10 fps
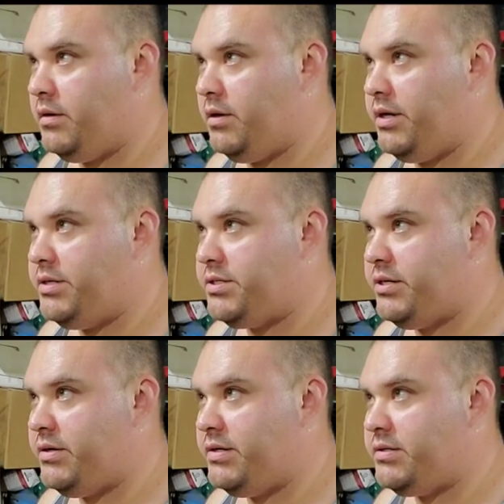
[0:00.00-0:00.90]
Are you
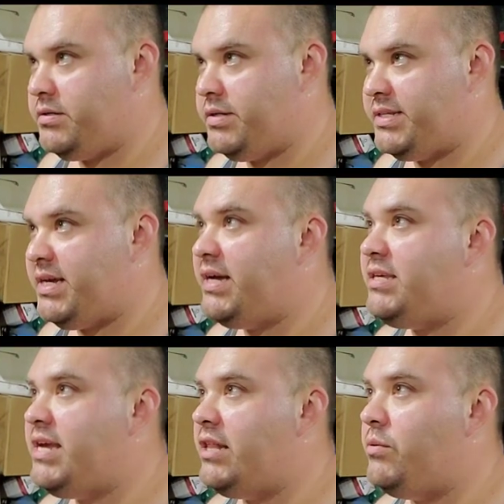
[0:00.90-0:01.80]
serious? That's a
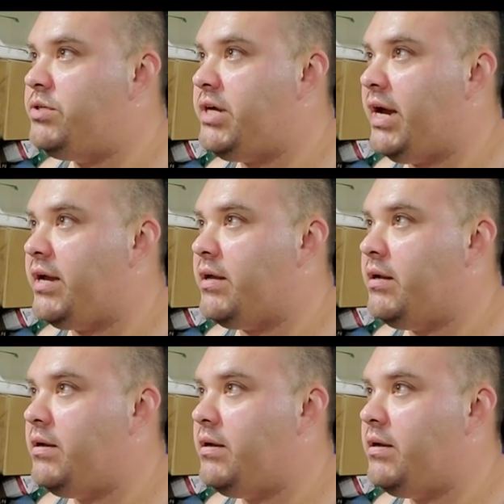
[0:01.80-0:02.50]
yellow jacket.